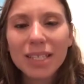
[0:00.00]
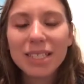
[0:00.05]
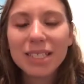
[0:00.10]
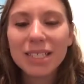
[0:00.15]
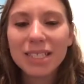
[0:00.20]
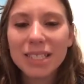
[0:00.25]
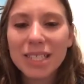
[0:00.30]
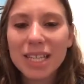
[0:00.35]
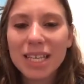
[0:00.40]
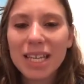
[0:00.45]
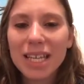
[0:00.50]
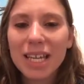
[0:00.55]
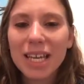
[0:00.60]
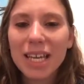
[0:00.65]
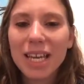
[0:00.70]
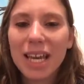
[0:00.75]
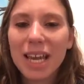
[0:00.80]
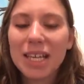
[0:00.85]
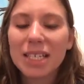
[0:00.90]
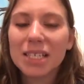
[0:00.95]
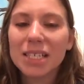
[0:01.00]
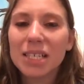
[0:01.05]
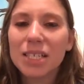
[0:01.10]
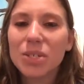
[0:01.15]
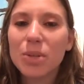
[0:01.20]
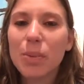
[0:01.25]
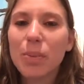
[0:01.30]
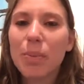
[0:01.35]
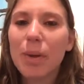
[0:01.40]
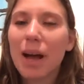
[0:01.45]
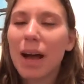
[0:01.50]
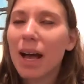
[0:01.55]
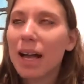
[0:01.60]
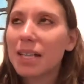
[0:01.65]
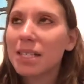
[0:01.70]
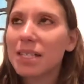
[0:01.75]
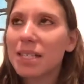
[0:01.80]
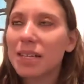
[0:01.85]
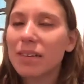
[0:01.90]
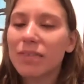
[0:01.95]
seeing it as such a
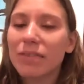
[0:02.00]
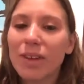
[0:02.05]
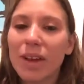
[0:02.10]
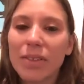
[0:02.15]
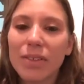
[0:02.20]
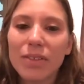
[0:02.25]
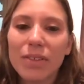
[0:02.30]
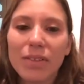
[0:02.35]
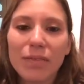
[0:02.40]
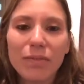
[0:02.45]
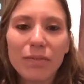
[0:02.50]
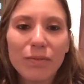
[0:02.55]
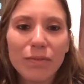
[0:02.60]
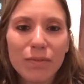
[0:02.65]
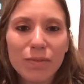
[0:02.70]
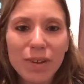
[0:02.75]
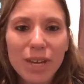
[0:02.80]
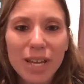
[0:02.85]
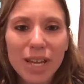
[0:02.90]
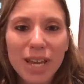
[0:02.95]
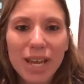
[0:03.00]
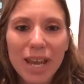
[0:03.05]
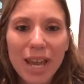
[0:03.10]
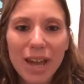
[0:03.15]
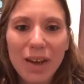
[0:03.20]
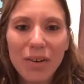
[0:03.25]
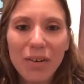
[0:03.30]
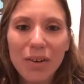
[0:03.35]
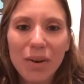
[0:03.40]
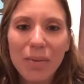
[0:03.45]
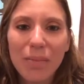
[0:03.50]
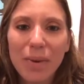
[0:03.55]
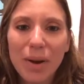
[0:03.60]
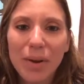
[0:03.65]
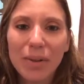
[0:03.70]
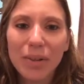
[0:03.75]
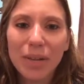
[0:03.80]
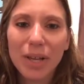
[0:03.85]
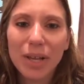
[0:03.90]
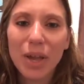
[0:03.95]
positive rather than freaking out
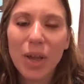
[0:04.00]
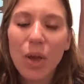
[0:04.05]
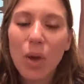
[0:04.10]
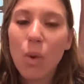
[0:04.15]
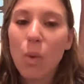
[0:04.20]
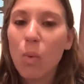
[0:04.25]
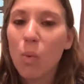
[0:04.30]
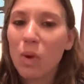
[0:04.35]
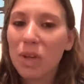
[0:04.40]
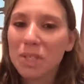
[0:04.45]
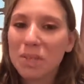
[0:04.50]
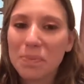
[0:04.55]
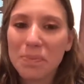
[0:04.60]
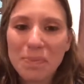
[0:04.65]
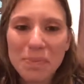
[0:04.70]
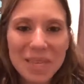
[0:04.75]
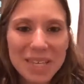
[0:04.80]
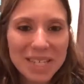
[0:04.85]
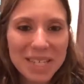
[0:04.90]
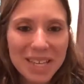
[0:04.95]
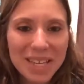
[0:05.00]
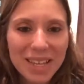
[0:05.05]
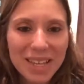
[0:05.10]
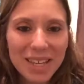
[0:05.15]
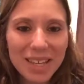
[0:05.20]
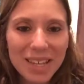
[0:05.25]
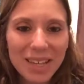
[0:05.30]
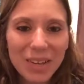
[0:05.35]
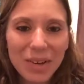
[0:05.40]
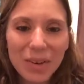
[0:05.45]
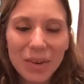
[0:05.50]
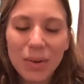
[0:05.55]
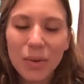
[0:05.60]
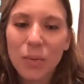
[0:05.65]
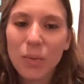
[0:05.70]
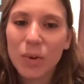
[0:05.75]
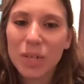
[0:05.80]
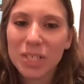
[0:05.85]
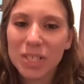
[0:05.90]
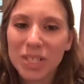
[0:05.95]
about like what's missing or
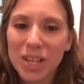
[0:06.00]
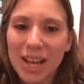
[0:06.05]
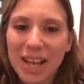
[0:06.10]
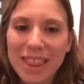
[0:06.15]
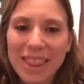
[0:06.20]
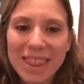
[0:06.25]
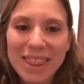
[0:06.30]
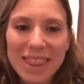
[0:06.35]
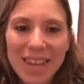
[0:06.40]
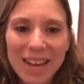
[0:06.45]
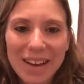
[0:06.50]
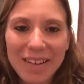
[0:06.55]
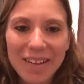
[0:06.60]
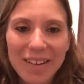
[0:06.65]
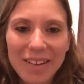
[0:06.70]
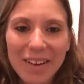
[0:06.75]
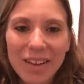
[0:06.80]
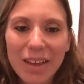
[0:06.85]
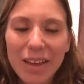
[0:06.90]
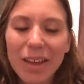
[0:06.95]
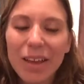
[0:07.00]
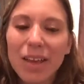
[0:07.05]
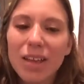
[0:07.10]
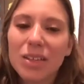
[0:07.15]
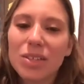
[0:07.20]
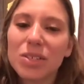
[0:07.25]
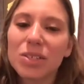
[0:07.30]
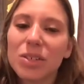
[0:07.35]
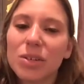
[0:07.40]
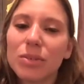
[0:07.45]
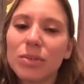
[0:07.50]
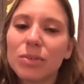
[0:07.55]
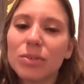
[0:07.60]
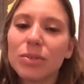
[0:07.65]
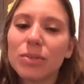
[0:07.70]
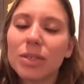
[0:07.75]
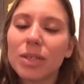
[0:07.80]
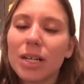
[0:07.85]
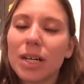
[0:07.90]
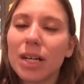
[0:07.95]
what's not there.
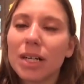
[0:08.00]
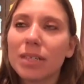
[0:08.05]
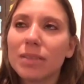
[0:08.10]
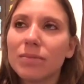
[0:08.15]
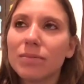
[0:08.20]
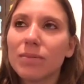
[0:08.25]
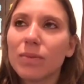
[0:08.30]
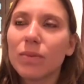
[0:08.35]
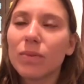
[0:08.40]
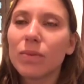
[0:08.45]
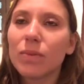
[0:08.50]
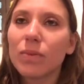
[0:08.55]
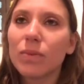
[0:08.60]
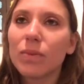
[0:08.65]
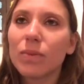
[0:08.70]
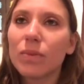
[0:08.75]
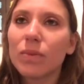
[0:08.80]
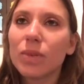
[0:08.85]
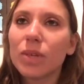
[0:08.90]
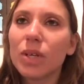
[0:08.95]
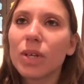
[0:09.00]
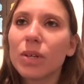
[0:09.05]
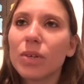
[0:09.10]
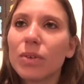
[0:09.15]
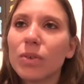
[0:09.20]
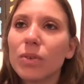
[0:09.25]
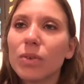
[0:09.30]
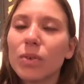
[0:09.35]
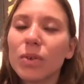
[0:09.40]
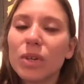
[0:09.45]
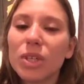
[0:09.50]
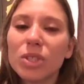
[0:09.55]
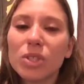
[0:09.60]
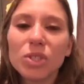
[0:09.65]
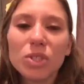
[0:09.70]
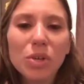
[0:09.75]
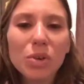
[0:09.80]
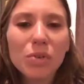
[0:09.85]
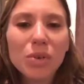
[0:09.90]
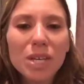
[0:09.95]
So, you know, it's
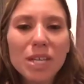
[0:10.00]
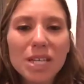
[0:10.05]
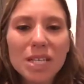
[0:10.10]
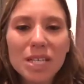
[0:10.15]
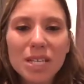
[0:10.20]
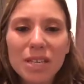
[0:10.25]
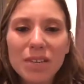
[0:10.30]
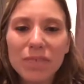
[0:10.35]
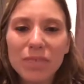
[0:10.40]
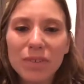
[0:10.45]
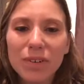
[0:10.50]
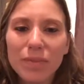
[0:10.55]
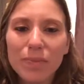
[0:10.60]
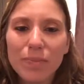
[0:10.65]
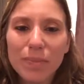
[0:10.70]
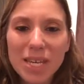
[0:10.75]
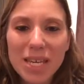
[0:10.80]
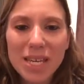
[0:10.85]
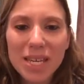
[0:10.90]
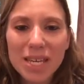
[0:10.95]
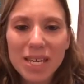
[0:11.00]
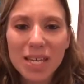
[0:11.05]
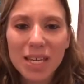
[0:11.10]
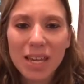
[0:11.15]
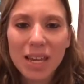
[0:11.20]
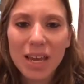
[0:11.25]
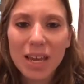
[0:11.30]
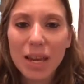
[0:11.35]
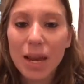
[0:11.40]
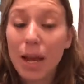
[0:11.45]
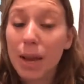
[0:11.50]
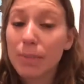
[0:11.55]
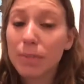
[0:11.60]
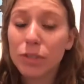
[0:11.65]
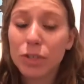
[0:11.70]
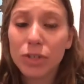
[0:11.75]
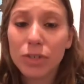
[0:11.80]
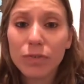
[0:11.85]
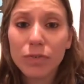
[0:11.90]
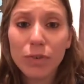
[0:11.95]
so easy for me, and I'm
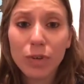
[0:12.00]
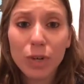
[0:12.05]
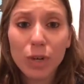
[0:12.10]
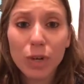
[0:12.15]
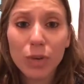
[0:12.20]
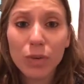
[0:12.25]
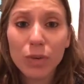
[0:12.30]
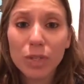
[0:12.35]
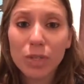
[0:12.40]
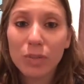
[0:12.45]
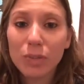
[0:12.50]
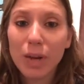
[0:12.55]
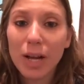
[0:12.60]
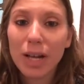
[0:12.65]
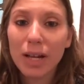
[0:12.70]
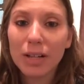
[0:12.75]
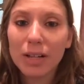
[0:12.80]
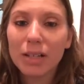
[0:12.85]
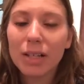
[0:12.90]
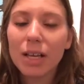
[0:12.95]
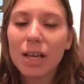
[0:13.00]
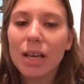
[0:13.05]
sure for you as well,